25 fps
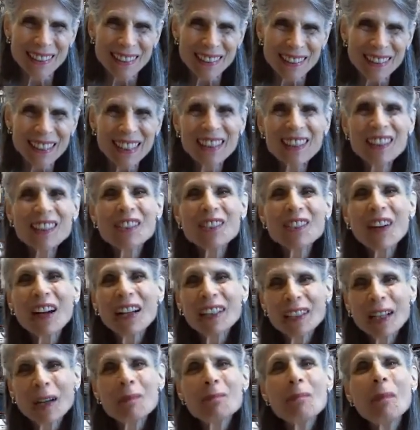Let us
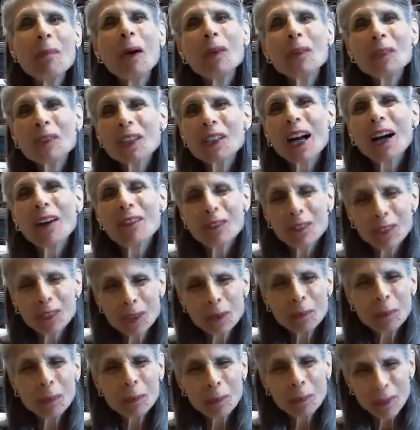find our most
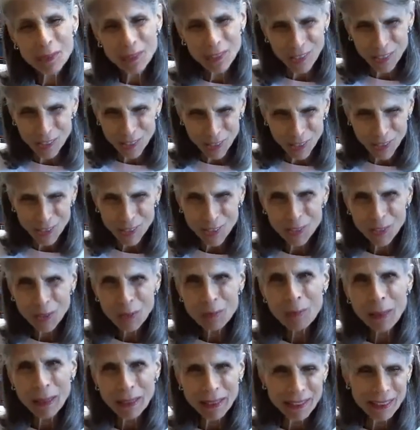comfortable positions for
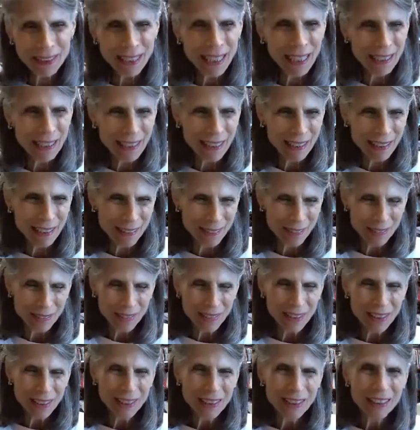meditating,
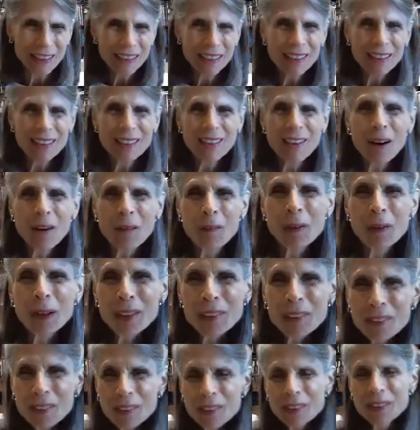
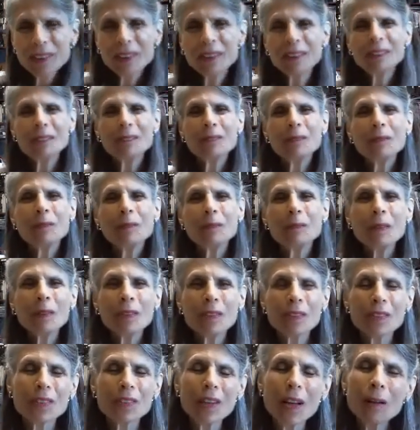always with
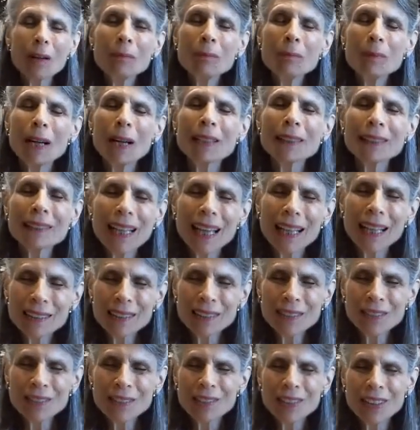some
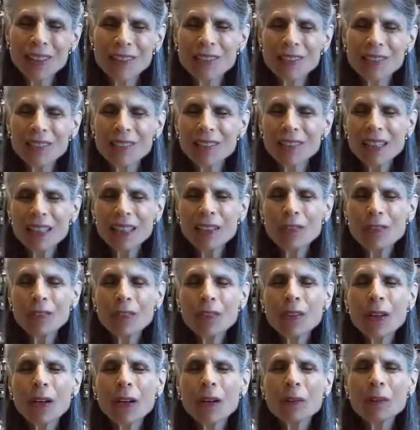attentiveness,
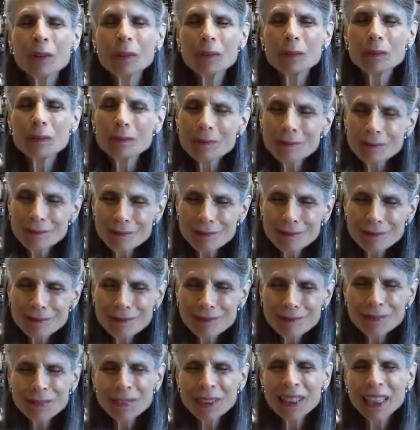even though
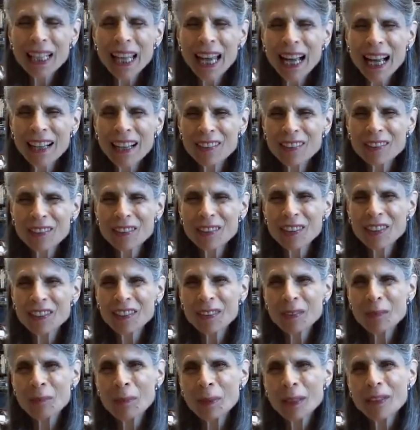relaxed.
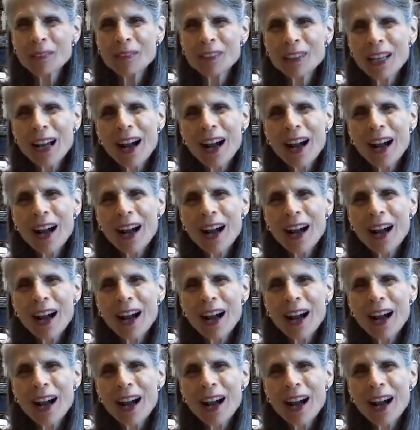It's a bit of an